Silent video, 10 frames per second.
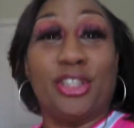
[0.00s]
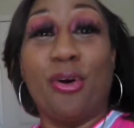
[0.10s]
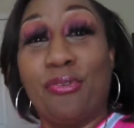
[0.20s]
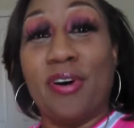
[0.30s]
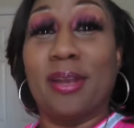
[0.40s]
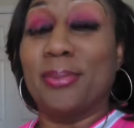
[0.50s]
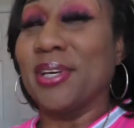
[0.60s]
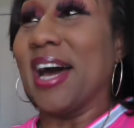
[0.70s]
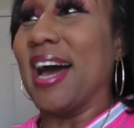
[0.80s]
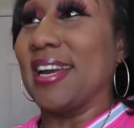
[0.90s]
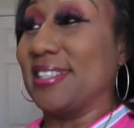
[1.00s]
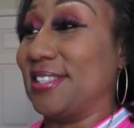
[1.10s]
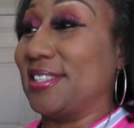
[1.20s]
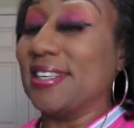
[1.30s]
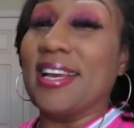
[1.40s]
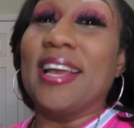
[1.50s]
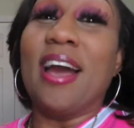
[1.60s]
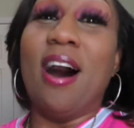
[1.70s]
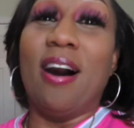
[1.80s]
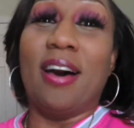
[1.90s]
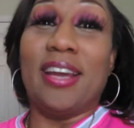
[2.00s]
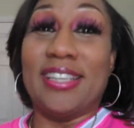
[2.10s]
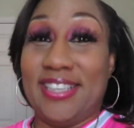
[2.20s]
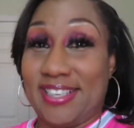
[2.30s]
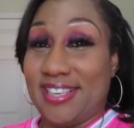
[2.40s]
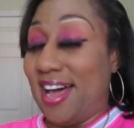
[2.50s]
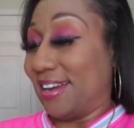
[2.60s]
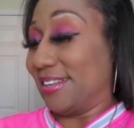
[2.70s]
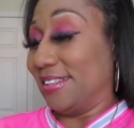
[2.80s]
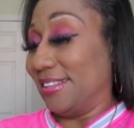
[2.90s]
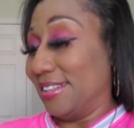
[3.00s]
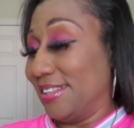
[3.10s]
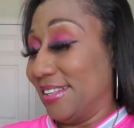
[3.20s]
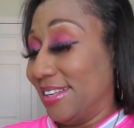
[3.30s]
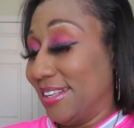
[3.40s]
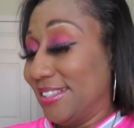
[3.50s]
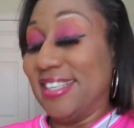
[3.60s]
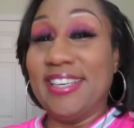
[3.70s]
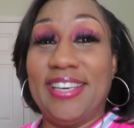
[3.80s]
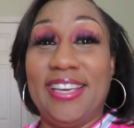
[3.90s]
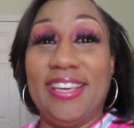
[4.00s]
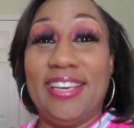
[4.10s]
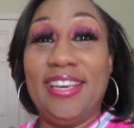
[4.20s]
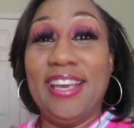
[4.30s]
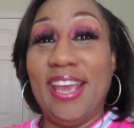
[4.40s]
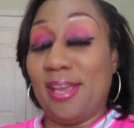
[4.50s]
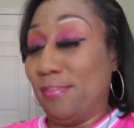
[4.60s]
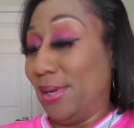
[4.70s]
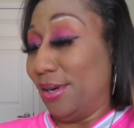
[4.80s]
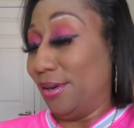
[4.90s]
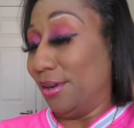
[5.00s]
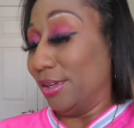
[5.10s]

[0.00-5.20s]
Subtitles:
Go follow me, guys, on TikTok. Tikki Hickman.